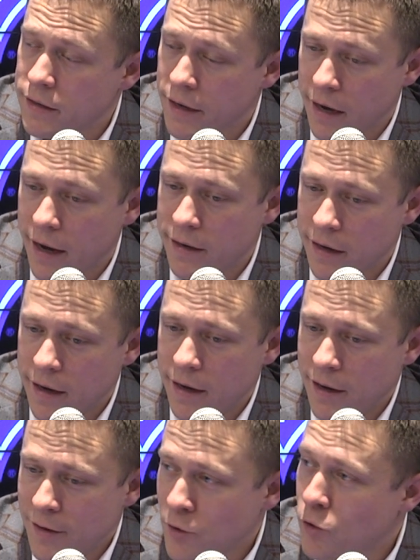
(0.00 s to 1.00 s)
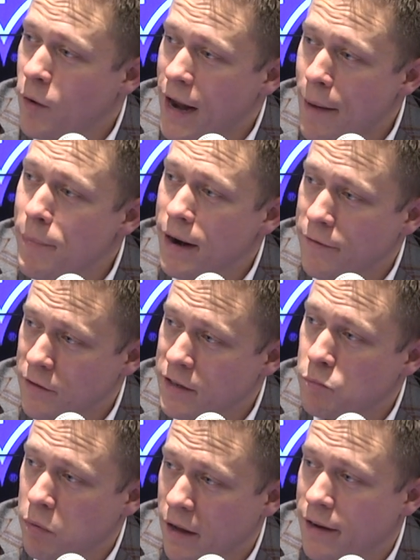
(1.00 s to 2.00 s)
That like, look what happened after this
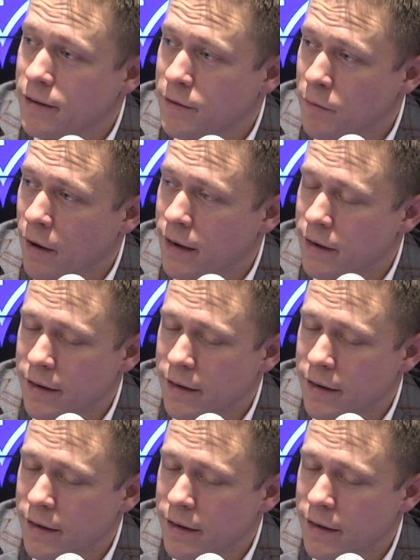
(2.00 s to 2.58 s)
play, right?